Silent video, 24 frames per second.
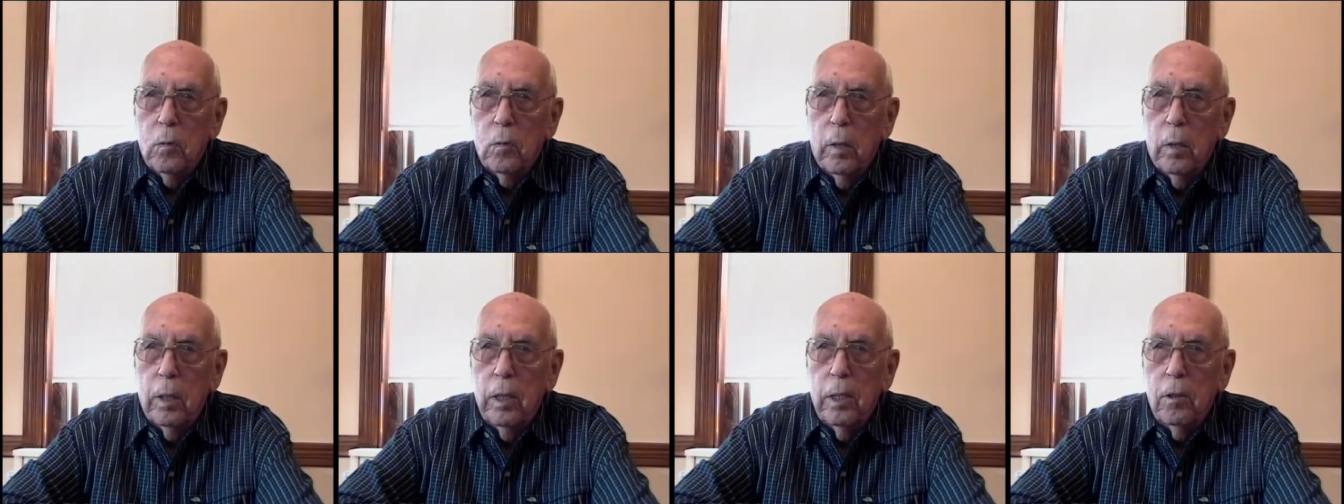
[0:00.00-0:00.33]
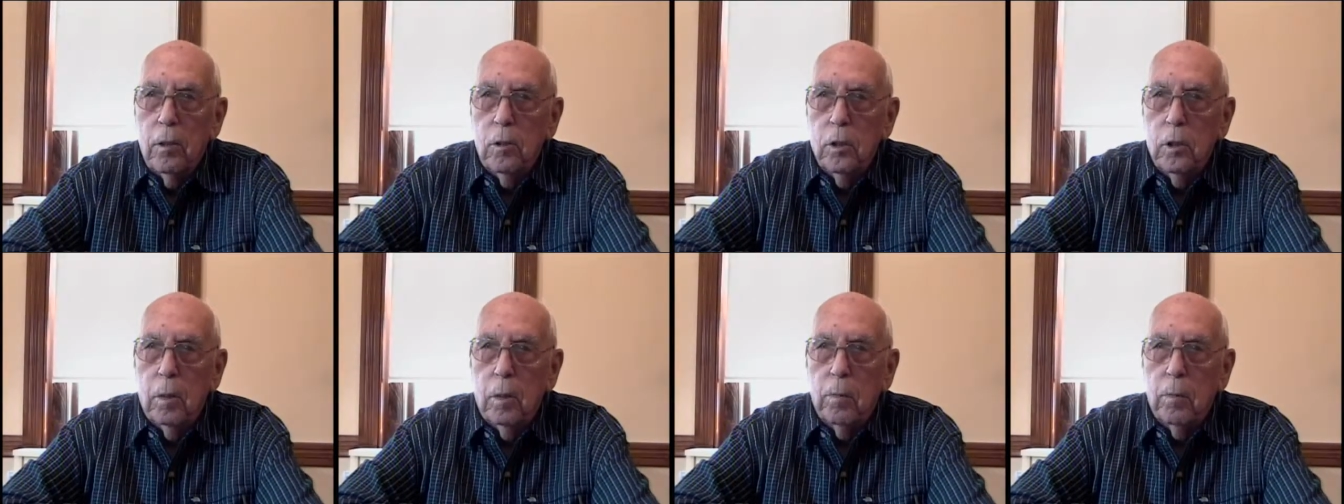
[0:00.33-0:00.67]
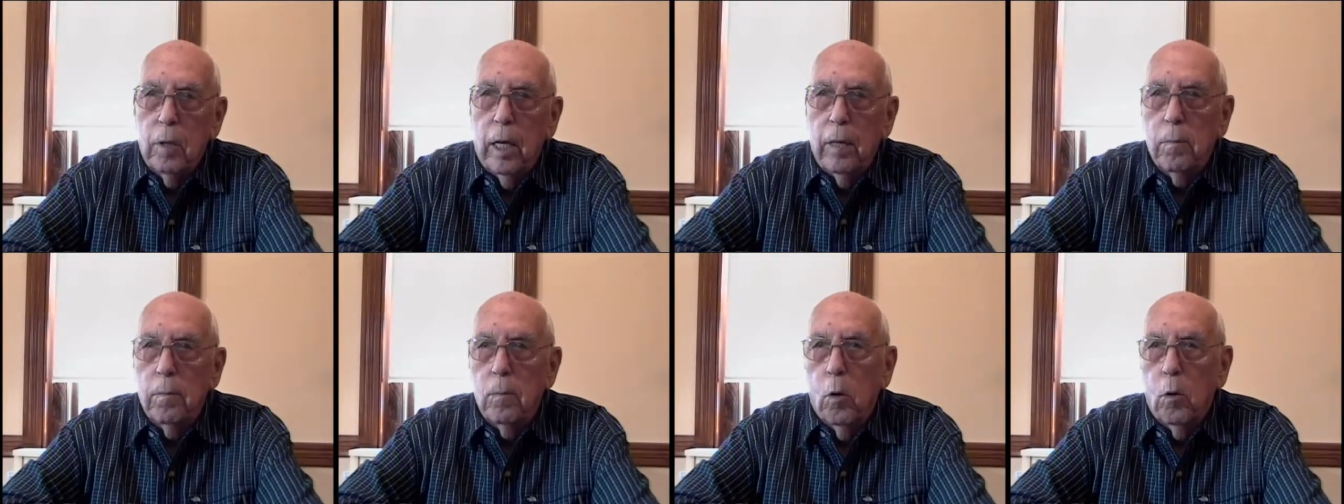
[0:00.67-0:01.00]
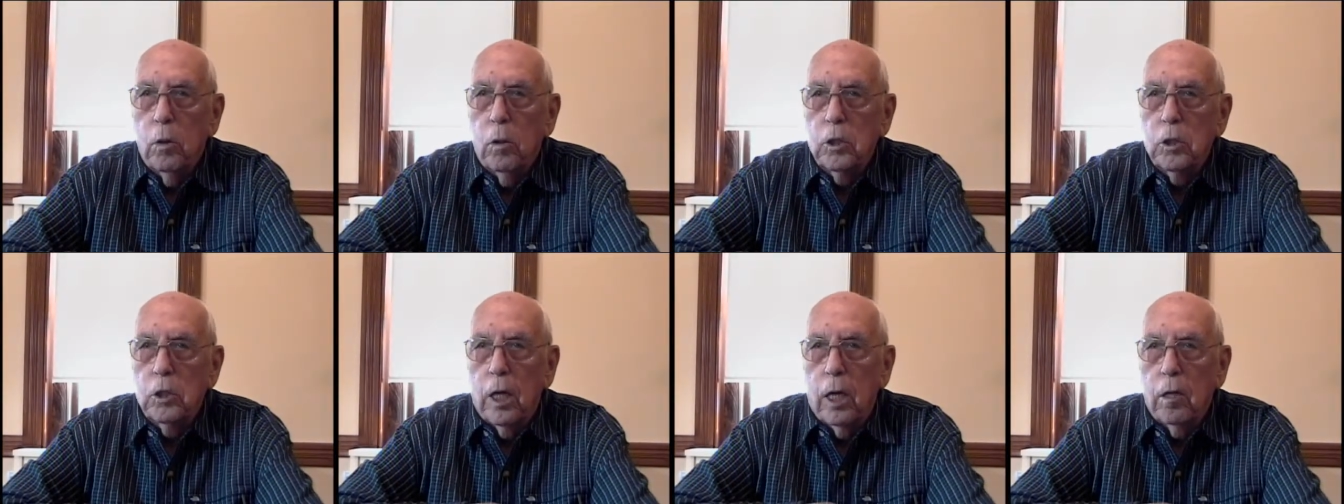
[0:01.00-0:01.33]
We used to play
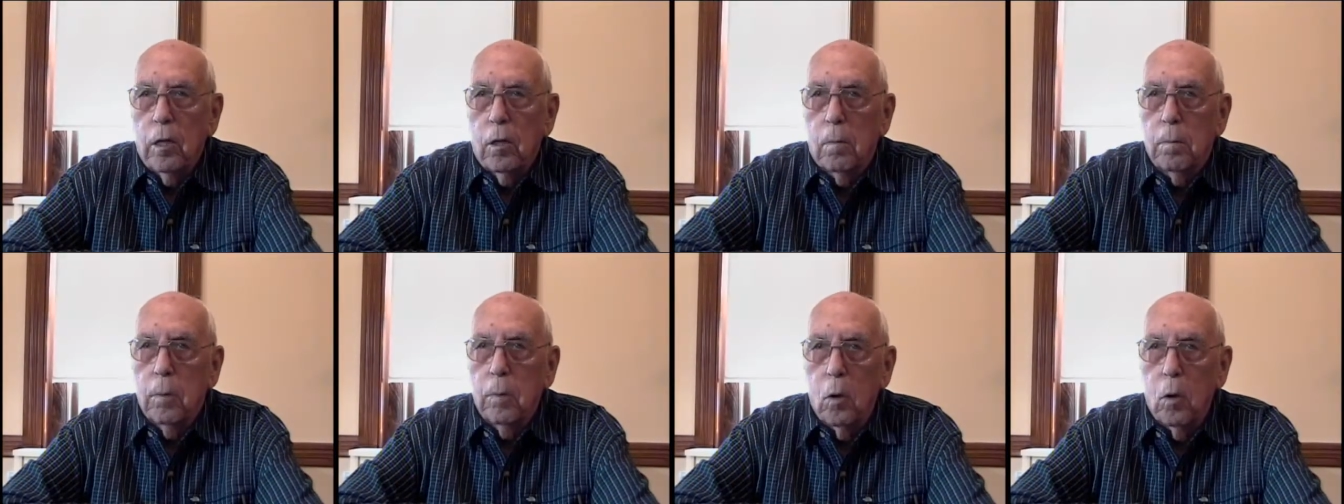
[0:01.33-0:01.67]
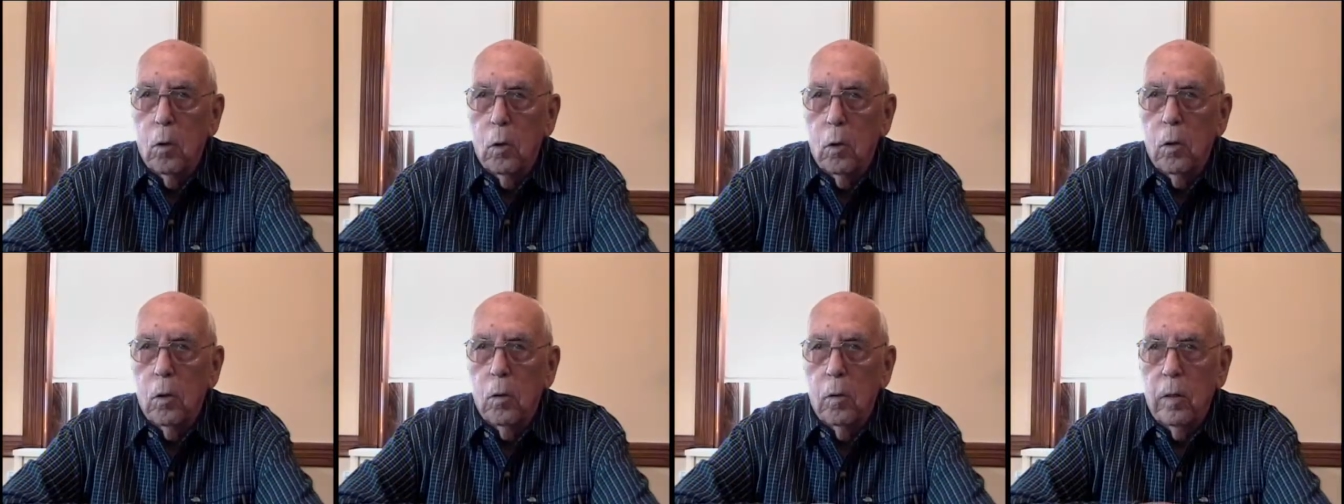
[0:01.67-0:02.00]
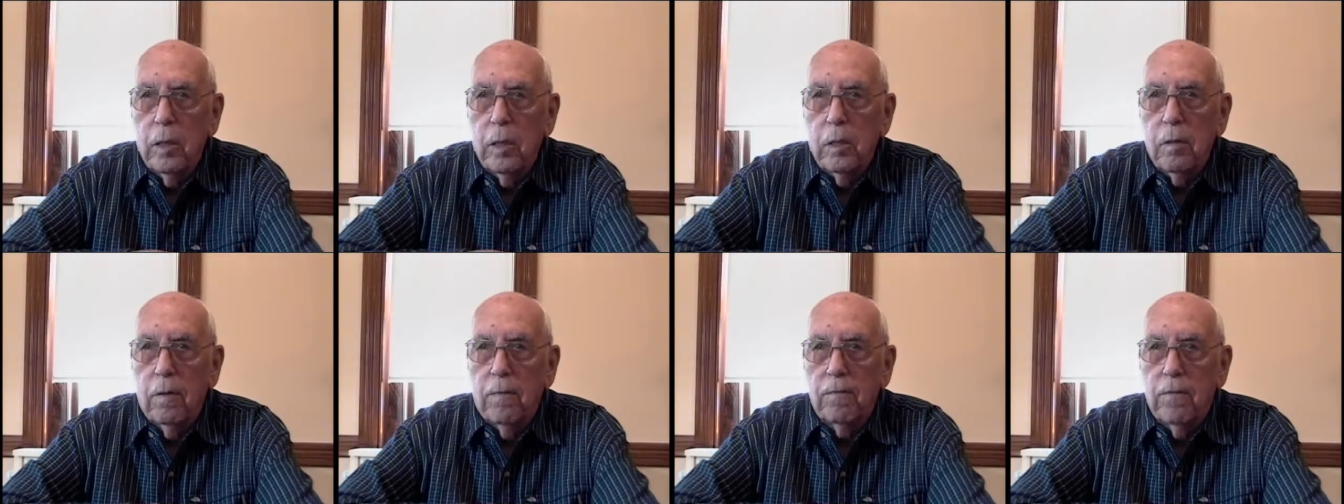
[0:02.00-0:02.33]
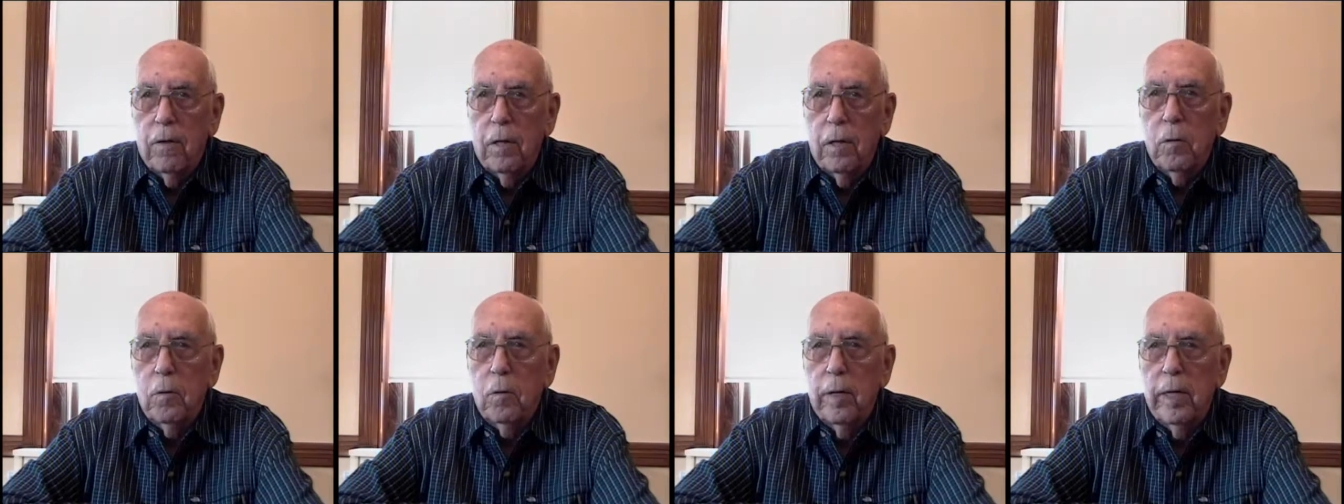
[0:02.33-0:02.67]
motorcycle polo as a
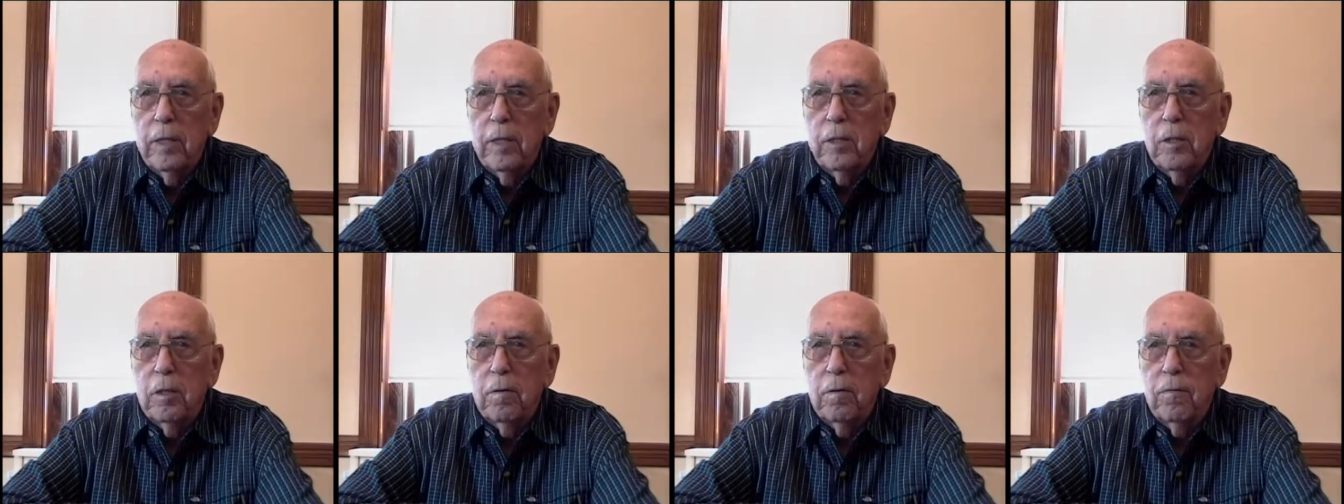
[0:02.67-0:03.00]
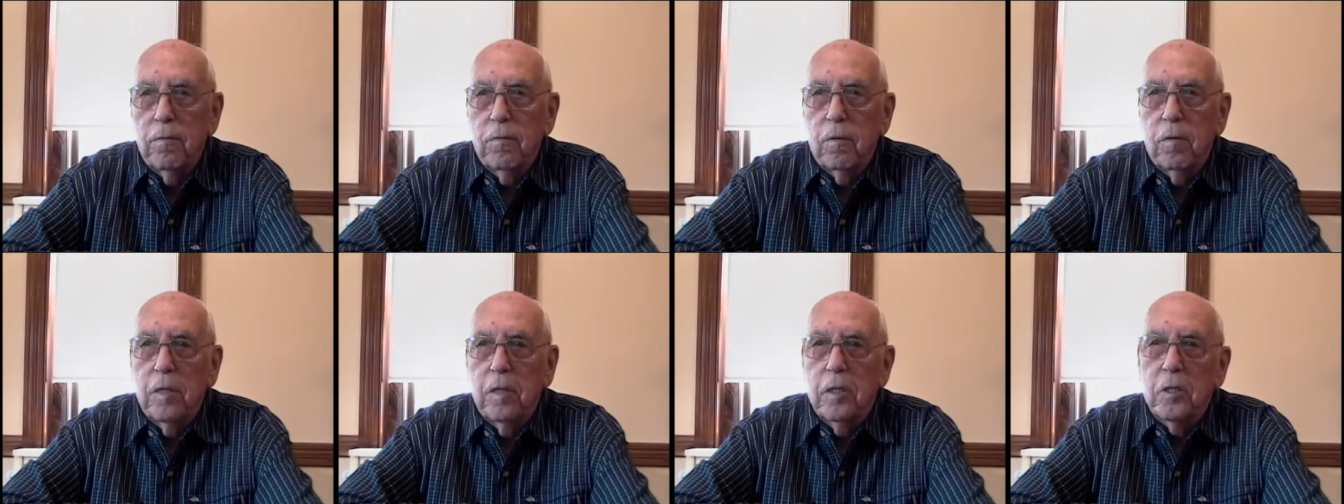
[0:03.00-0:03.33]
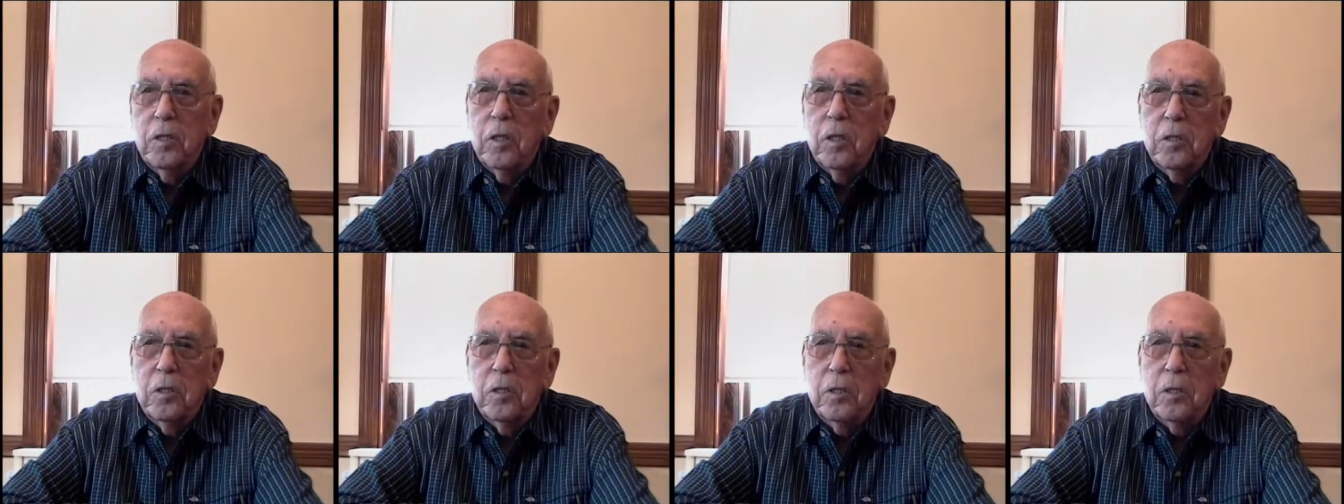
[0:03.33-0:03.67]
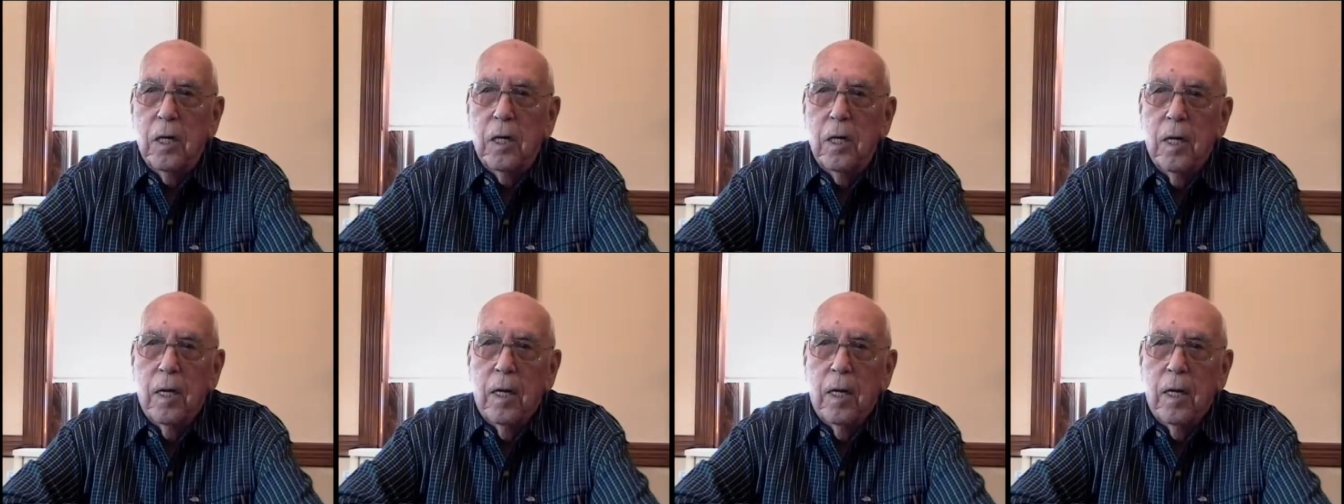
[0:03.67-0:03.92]
fundraiser, for instance.